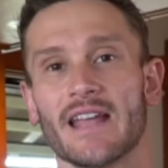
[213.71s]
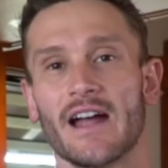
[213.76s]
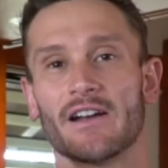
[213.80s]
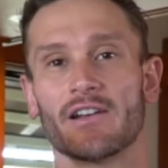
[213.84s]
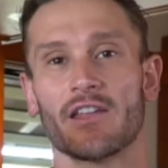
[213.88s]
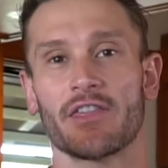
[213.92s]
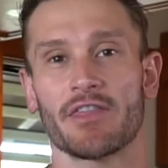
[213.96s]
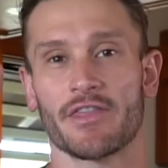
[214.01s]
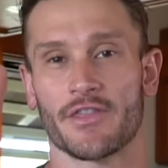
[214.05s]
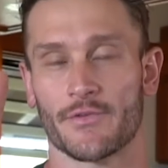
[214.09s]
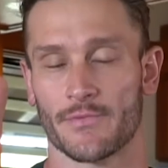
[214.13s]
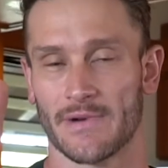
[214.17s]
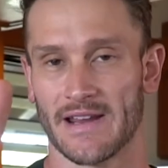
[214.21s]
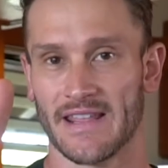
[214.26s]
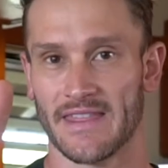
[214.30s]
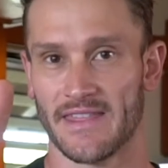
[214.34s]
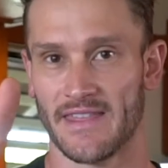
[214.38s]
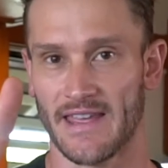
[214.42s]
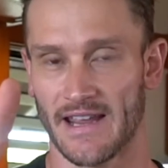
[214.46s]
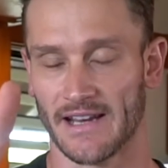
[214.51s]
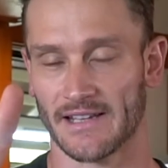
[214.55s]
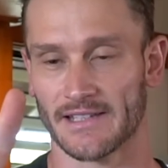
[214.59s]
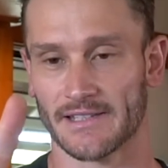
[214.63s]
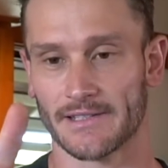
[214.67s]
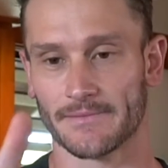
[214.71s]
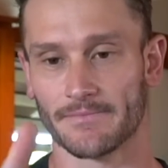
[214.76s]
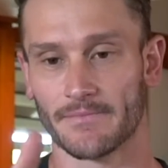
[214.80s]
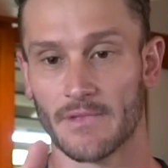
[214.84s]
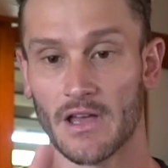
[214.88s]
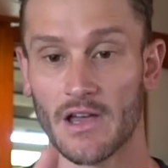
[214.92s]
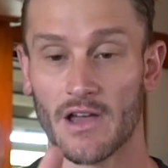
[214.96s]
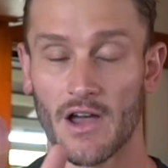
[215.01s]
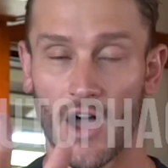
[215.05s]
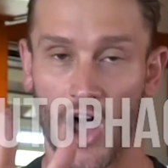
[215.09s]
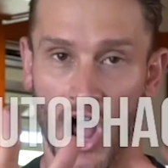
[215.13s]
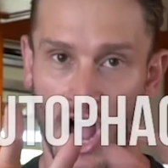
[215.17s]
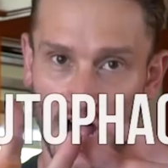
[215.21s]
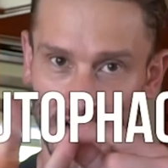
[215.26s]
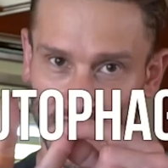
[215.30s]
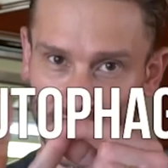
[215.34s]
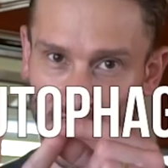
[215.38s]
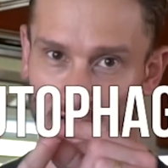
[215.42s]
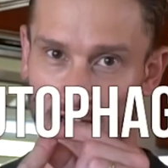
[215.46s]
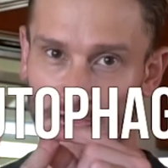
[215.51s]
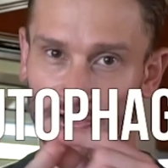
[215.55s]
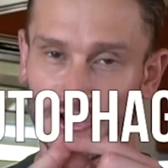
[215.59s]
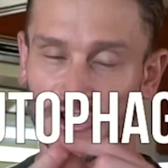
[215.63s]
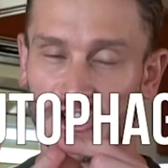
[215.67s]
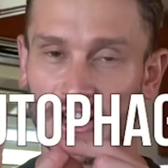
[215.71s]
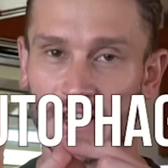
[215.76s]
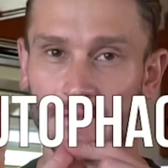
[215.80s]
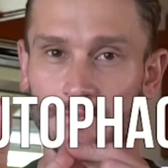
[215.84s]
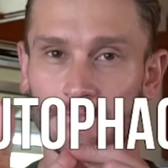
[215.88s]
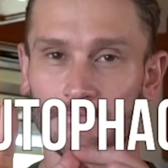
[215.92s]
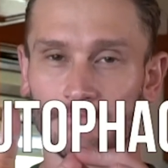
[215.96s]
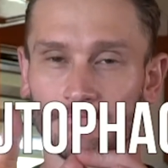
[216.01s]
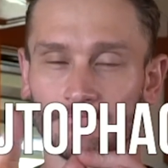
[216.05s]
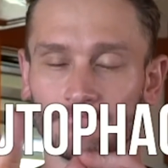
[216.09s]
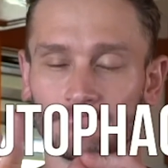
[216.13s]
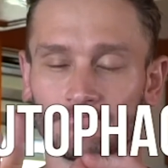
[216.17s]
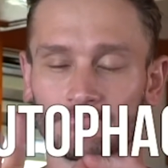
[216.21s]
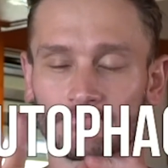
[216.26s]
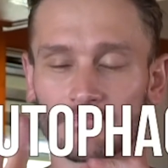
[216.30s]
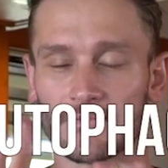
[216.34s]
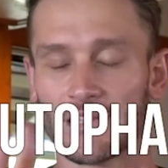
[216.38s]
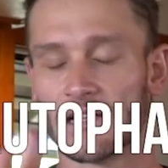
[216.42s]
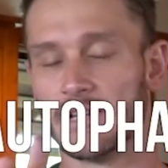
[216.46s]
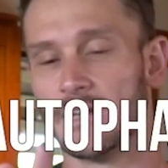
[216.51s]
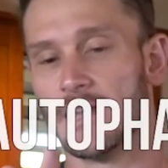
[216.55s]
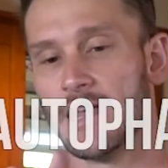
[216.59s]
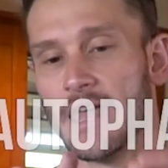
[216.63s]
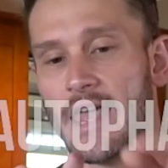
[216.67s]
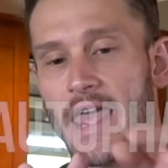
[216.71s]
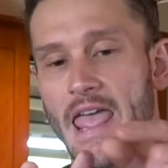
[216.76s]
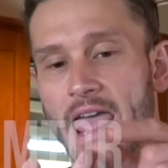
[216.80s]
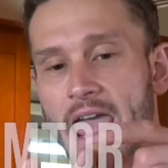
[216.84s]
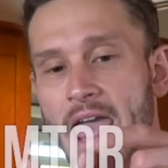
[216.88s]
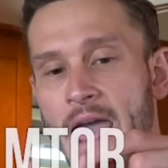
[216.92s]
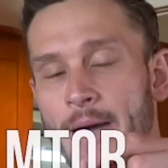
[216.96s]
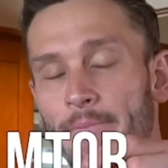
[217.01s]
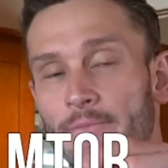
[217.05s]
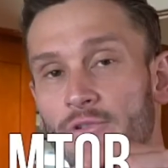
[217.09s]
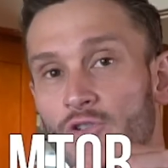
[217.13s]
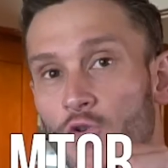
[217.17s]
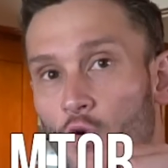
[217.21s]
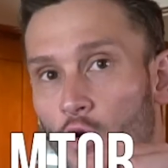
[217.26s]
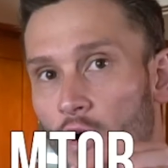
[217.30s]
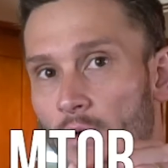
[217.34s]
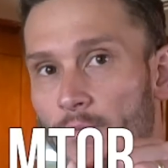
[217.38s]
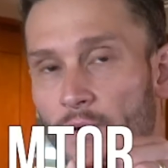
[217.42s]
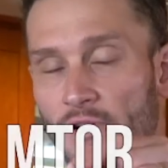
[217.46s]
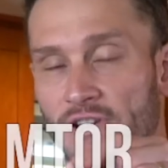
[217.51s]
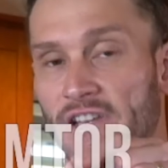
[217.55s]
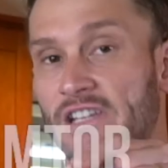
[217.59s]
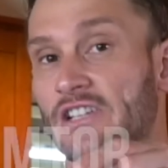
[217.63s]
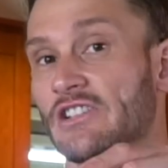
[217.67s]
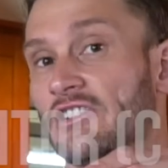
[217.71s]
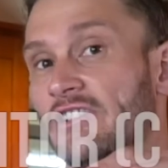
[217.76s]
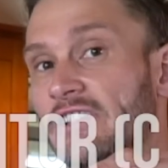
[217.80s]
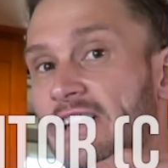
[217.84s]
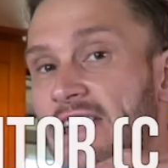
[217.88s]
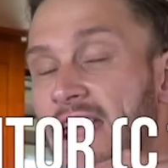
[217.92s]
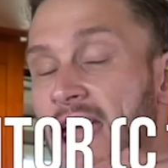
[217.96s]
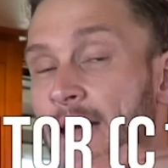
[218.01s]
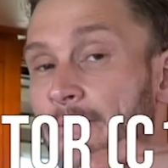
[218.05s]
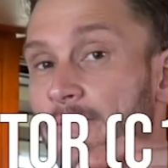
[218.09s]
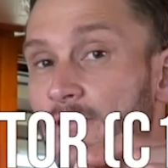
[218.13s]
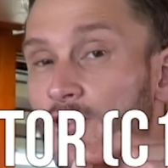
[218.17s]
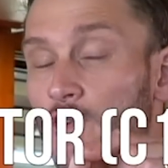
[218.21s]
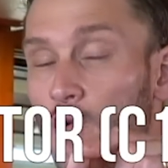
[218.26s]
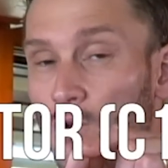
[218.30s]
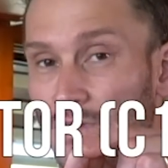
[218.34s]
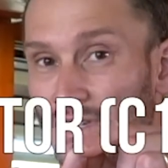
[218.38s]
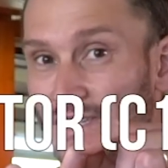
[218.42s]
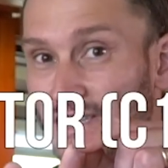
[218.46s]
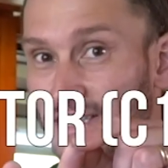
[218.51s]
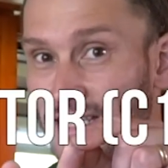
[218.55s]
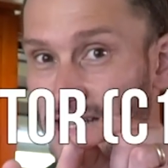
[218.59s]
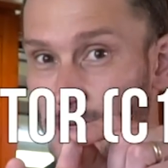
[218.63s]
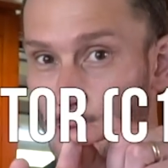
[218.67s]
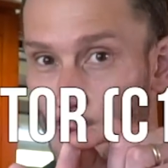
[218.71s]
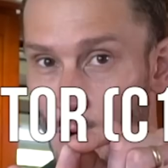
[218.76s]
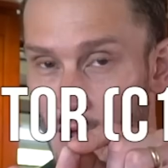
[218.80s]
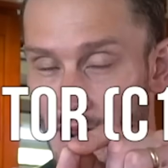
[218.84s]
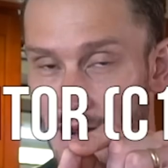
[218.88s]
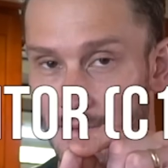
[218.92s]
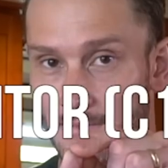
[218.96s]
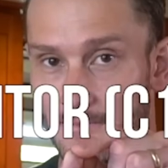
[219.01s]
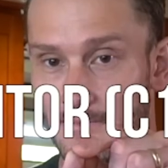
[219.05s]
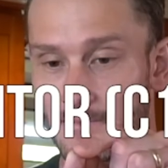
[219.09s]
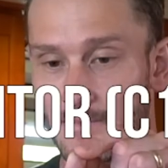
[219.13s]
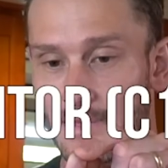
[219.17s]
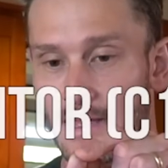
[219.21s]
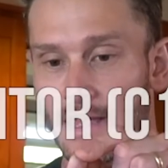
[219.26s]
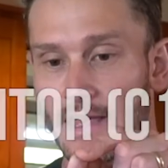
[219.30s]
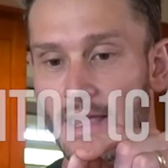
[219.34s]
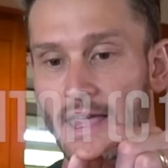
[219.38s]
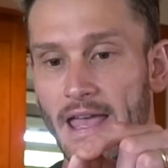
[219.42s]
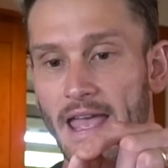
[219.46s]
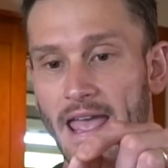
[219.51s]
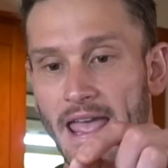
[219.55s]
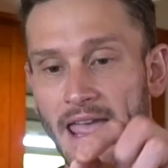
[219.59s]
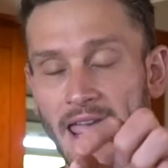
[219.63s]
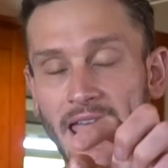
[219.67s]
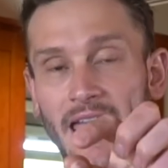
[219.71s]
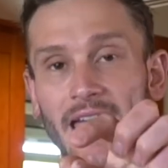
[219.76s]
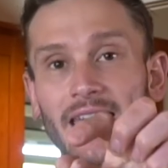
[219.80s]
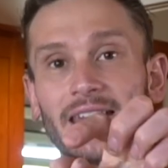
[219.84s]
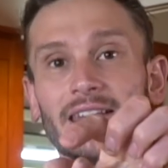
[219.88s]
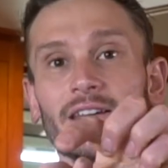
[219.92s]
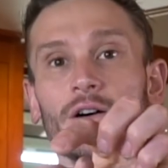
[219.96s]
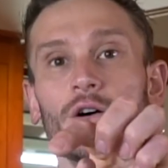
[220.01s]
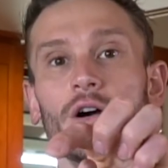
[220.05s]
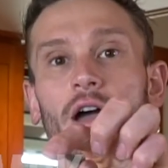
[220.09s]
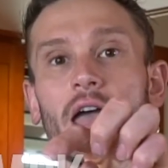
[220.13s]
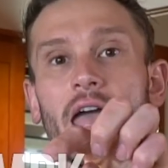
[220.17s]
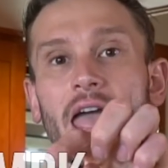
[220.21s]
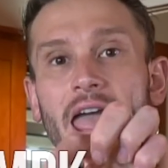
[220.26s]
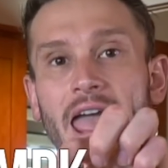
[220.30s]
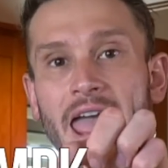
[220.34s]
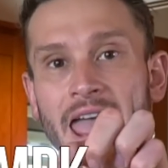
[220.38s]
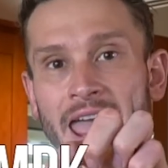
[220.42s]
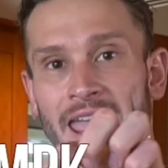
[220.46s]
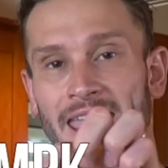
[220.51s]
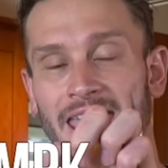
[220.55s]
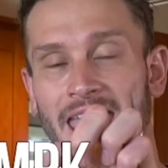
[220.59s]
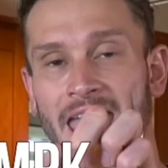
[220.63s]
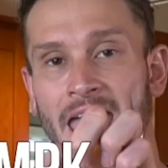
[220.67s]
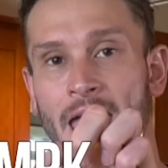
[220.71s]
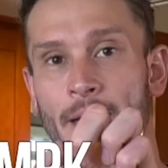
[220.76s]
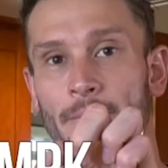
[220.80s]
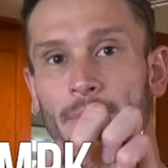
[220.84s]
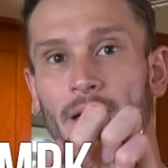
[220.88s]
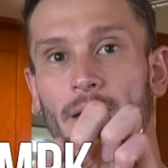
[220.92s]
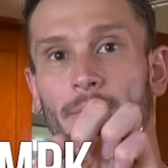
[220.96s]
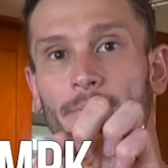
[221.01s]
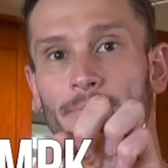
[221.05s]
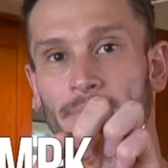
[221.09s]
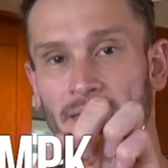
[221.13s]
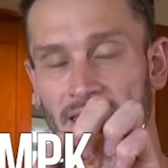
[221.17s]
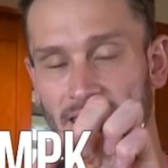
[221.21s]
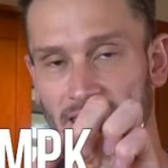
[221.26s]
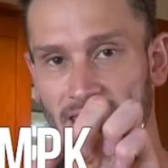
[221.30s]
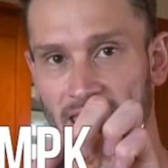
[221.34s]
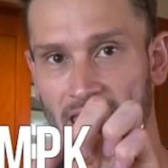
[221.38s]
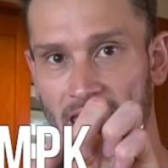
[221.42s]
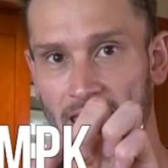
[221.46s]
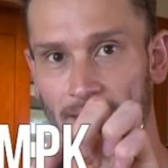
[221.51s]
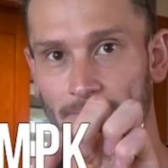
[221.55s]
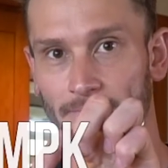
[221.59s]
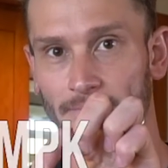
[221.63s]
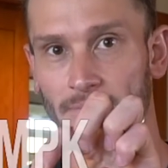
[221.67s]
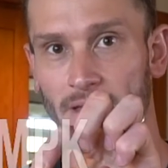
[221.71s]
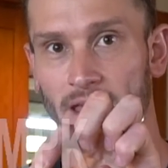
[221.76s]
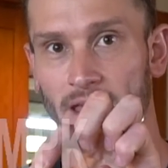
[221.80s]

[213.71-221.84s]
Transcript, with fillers: down to to three things autophagy, mTOR, particularly mTORC1, and AMPK.